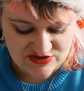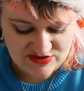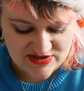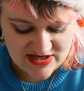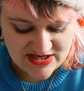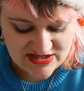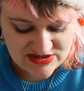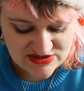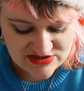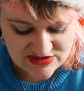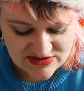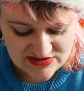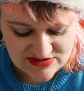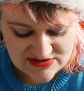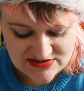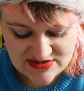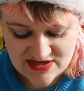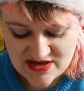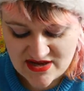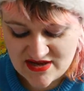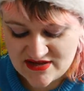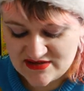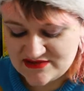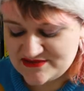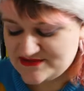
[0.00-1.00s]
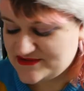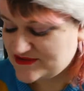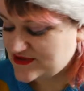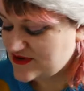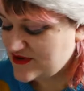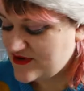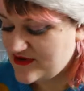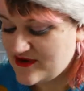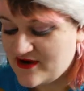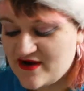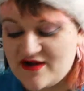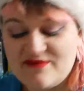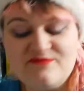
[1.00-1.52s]
donations,
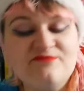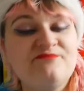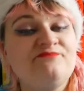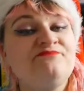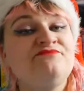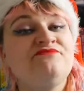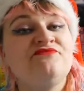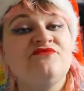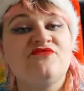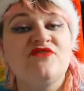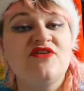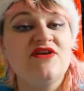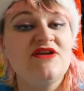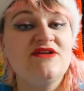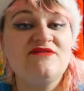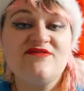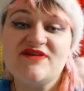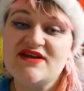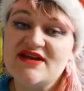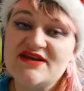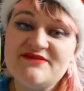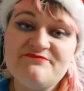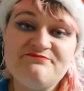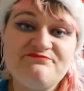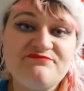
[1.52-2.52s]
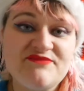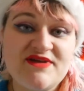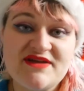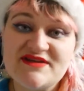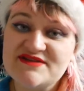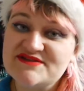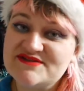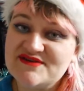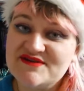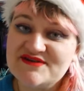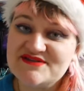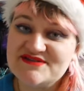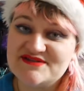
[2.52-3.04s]
so I'm really, really
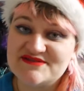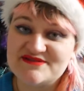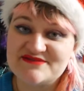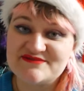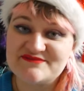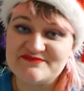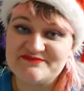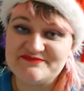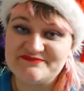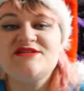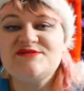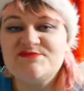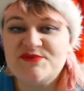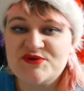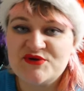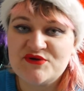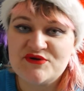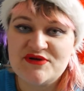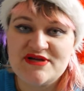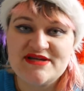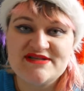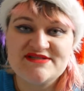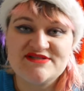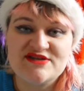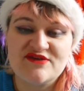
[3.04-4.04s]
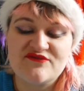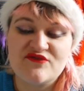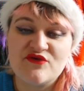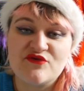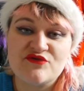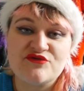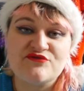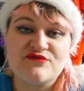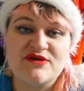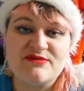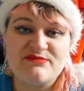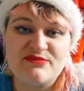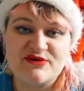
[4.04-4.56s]
excited. Last but not least, I've
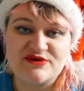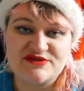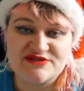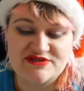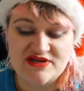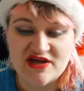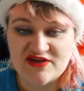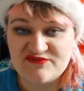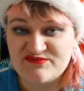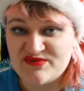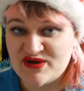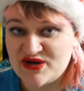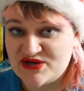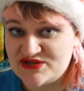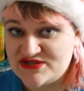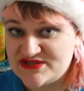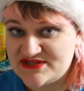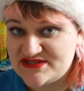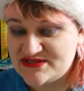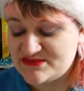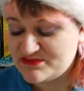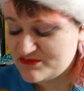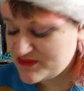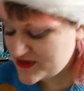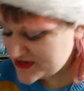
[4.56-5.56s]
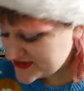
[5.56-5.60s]
got three books that I've purchased